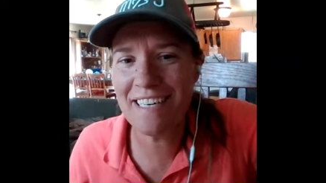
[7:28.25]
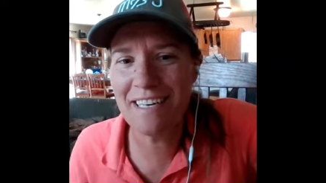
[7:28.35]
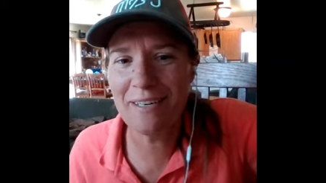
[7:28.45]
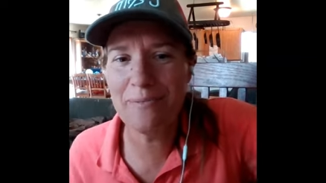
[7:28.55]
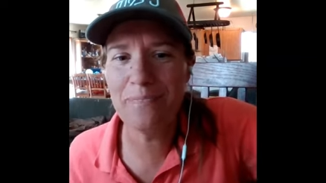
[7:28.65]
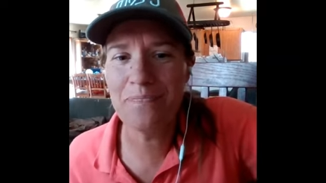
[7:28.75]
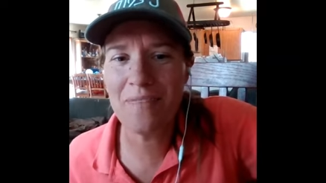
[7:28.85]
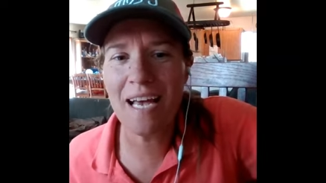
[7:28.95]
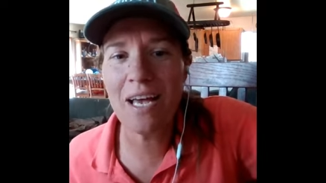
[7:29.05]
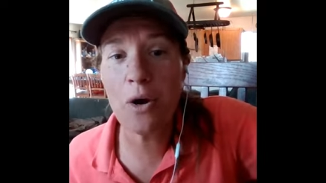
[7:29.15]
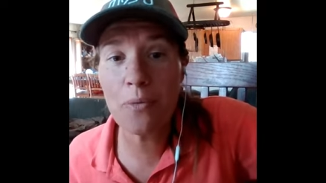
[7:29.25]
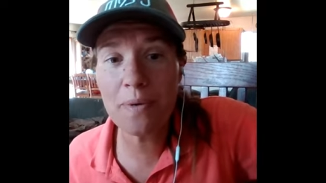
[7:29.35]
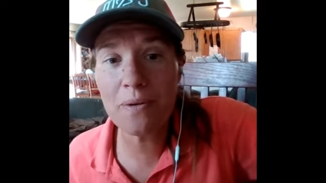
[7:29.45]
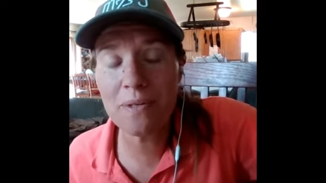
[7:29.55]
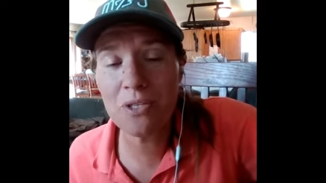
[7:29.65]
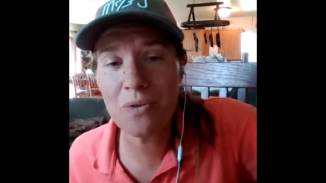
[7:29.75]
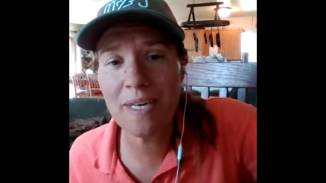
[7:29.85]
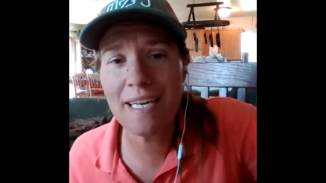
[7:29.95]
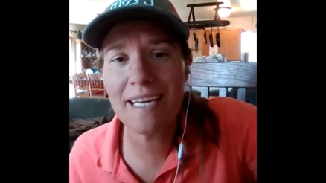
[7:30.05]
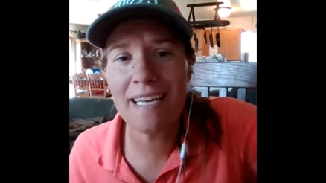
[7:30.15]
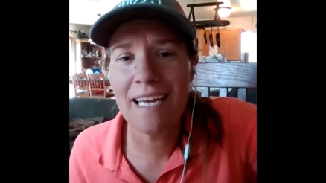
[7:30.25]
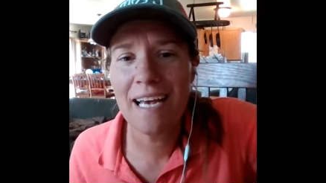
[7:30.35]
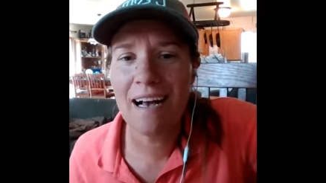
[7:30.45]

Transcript: I hope you enjoyed it.